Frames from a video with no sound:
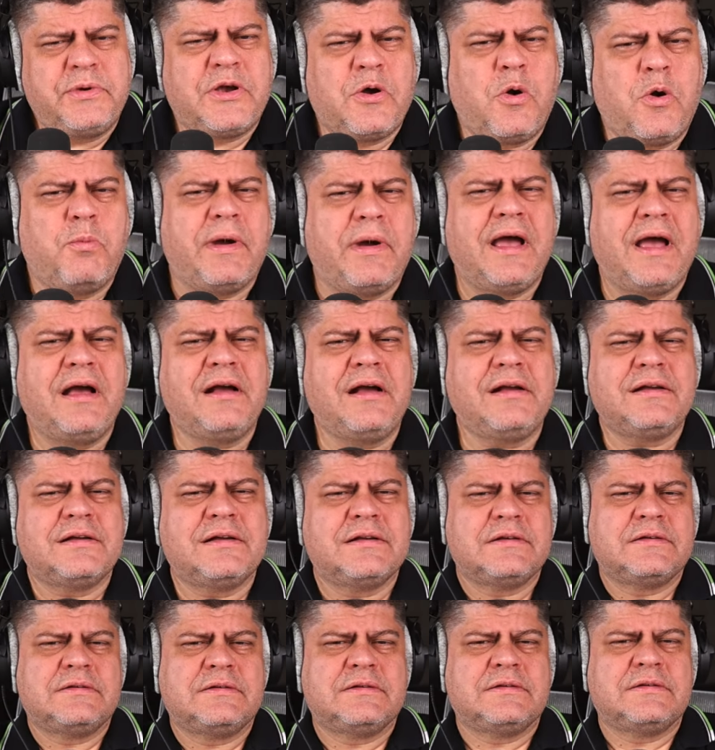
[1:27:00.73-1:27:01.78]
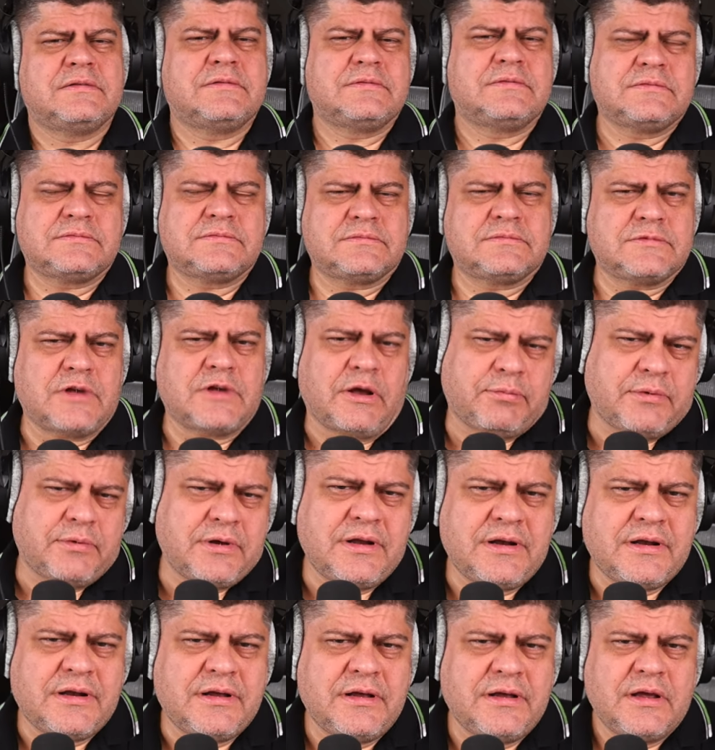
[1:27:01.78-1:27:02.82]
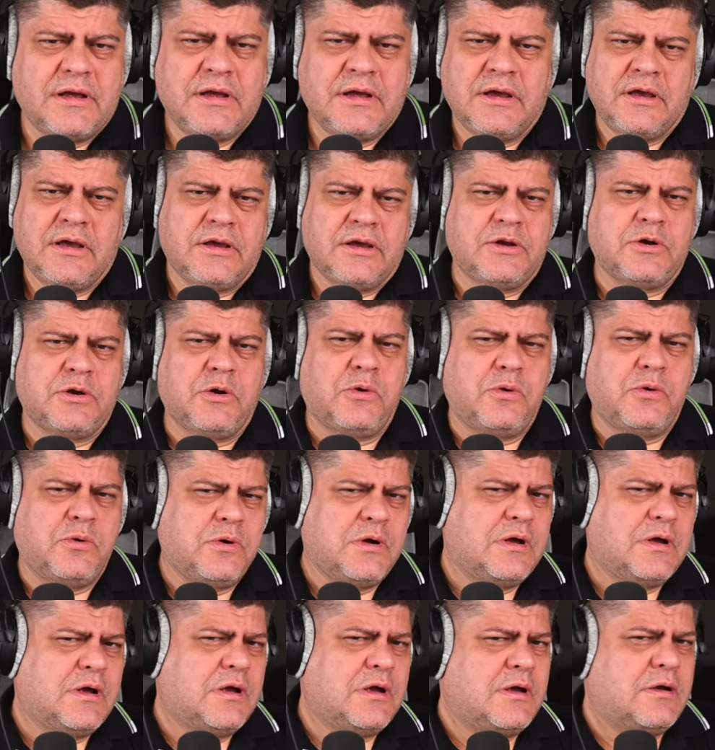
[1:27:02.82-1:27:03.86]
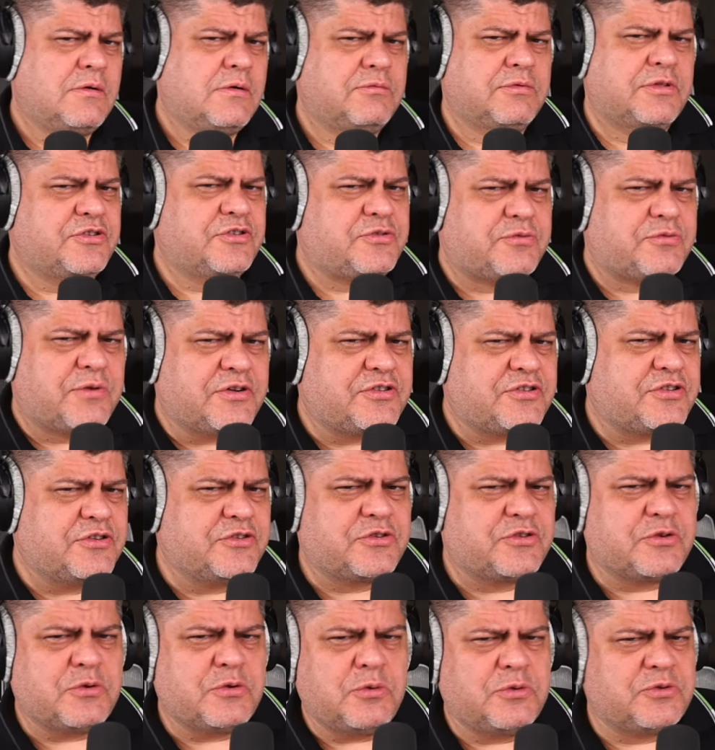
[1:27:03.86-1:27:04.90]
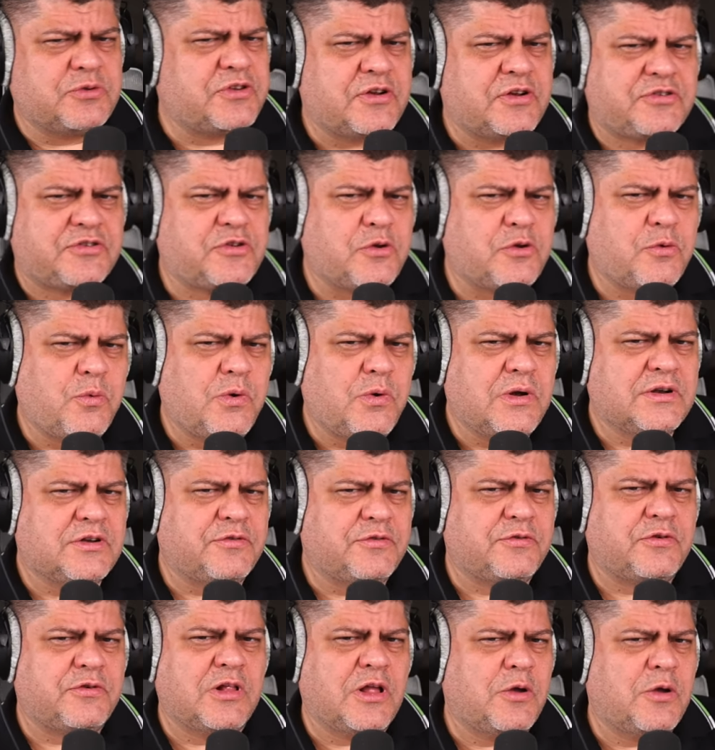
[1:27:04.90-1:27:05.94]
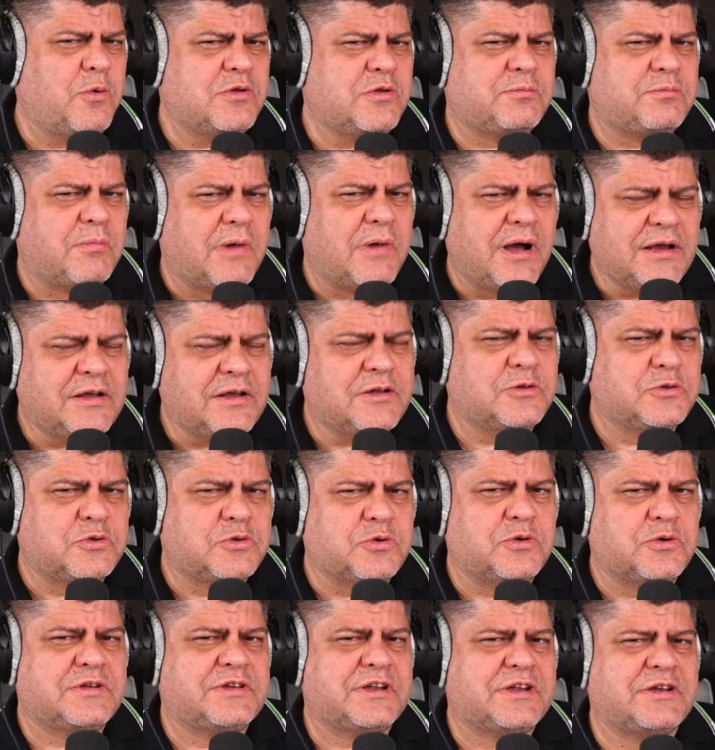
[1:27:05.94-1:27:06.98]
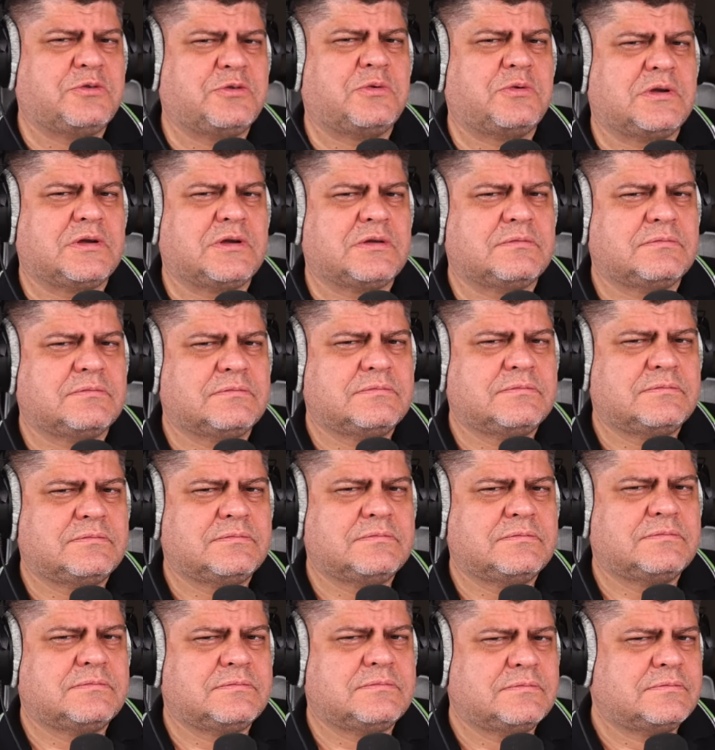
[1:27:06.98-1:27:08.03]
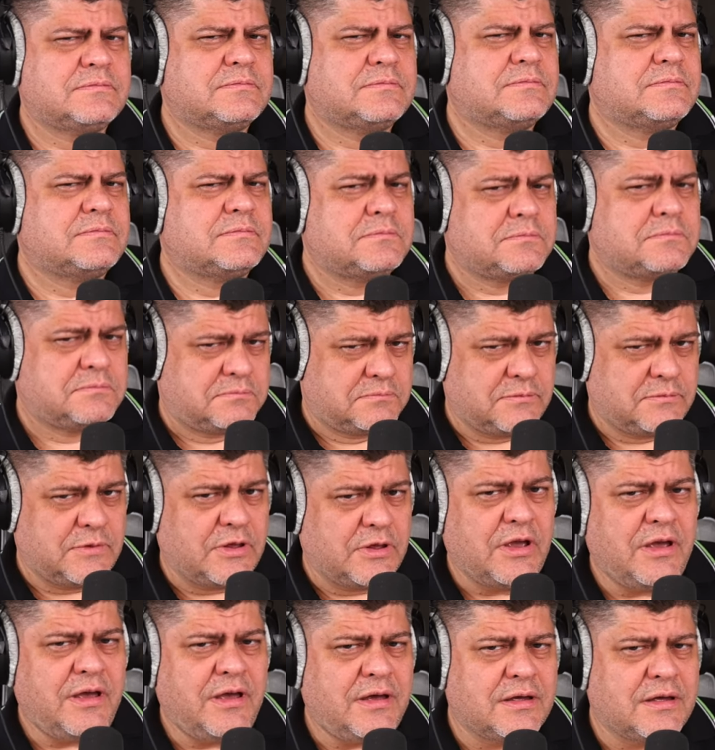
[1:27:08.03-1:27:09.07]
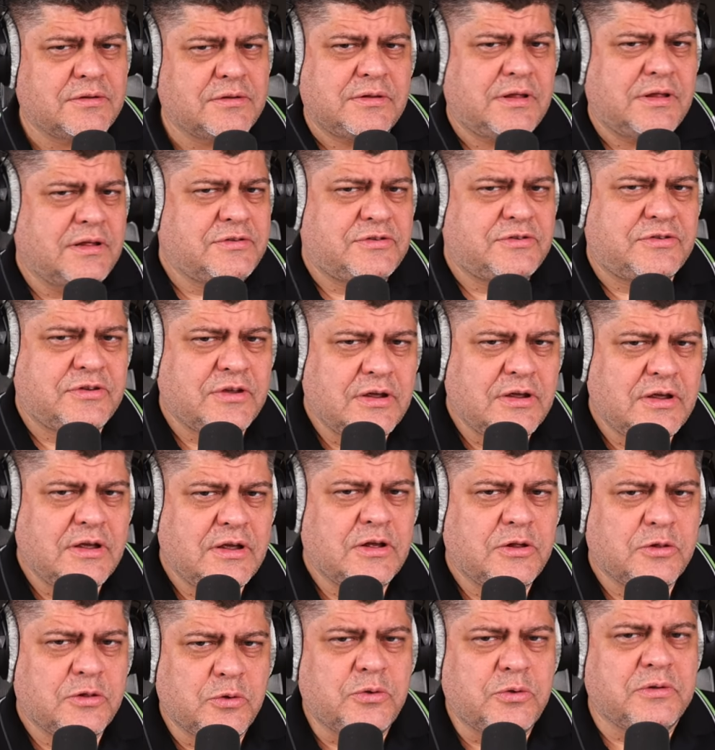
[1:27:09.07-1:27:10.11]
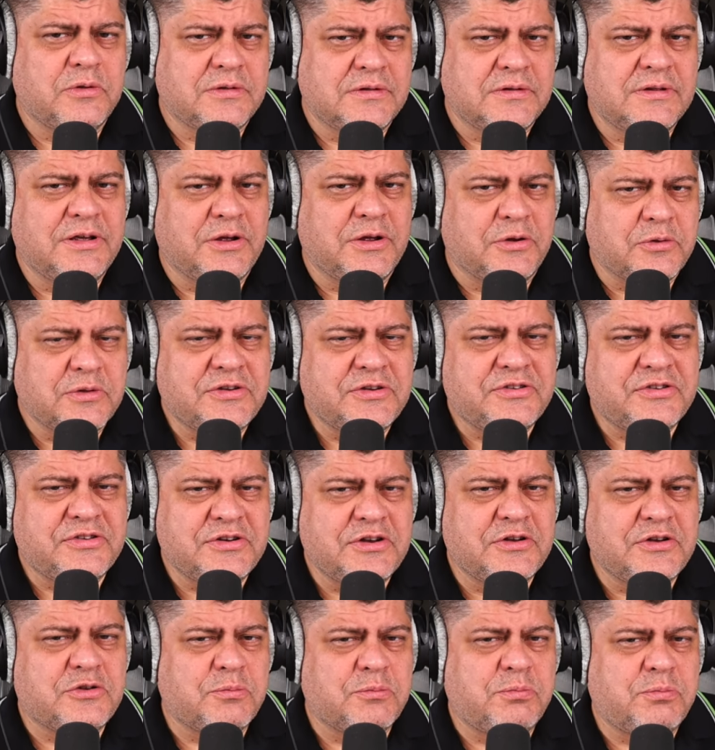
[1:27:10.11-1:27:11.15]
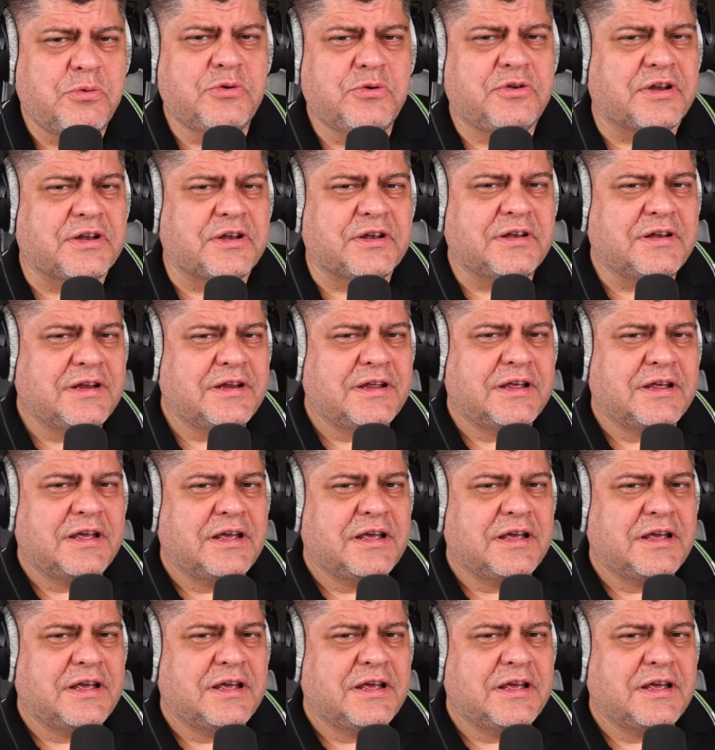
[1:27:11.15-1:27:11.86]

go back? I'm going to, you know, these Russian schools, they're so wonderful. I want Michael to attend one. Yeah, that's, you know, listening to Putin